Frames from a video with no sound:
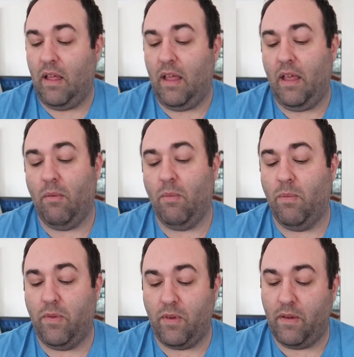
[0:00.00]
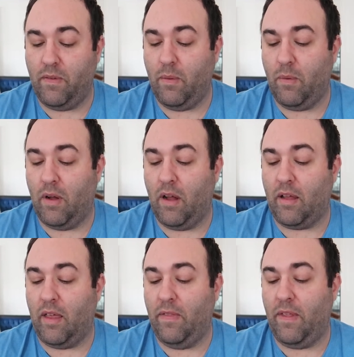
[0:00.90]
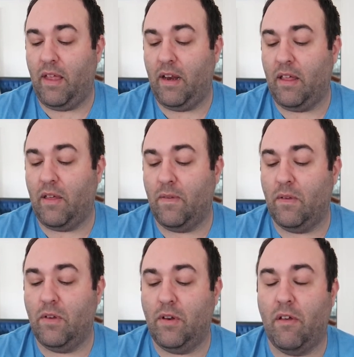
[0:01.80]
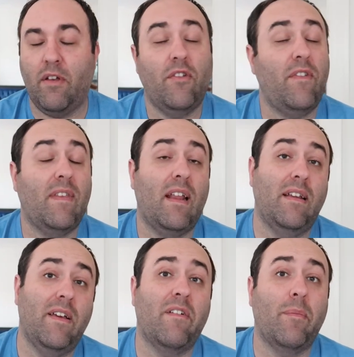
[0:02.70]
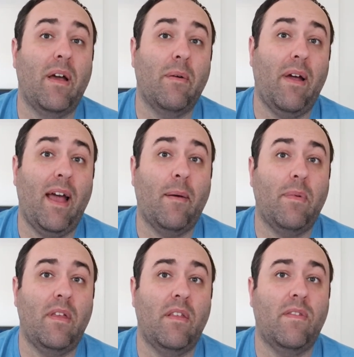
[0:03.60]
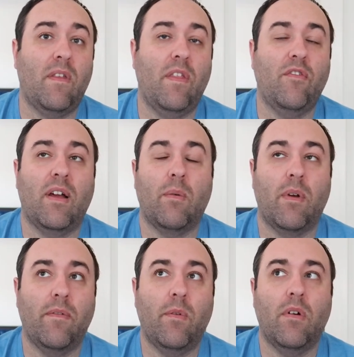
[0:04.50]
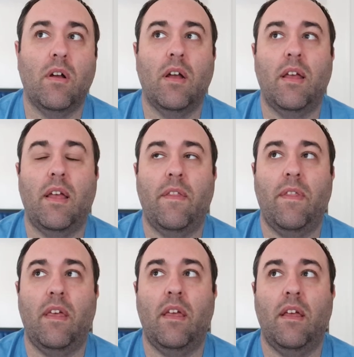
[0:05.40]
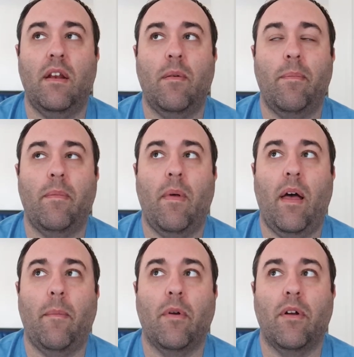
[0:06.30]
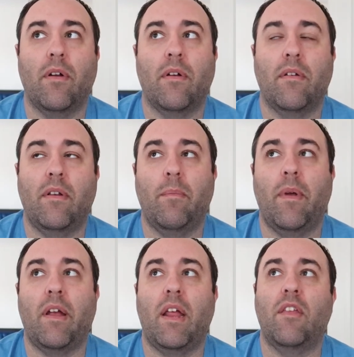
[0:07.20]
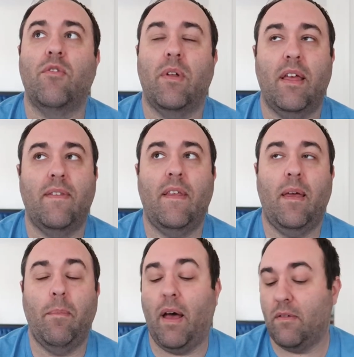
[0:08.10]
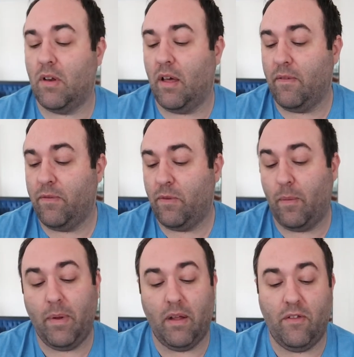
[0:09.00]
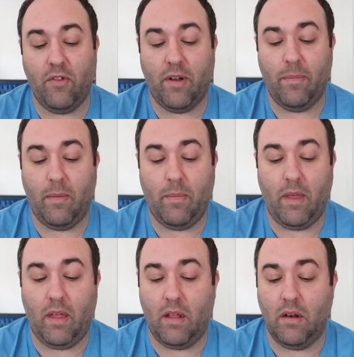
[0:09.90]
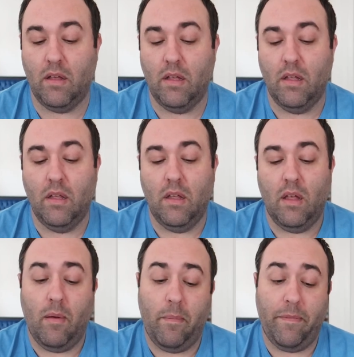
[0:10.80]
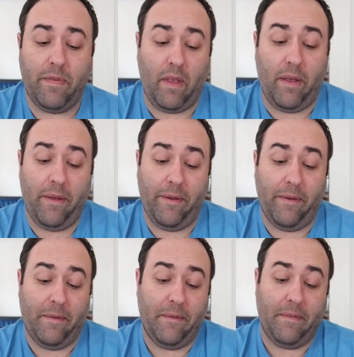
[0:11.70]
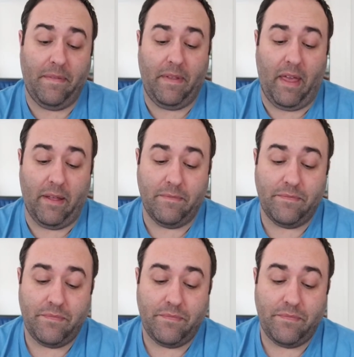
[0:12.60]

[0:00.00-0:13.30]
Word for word: It starts to work, and then it goes into Antoinette she's trying to tell everybody what happened, so they try to run for it, and then um, her Marie Antoinette's head popped off, so apparently she's already been beheaded. So, yeah.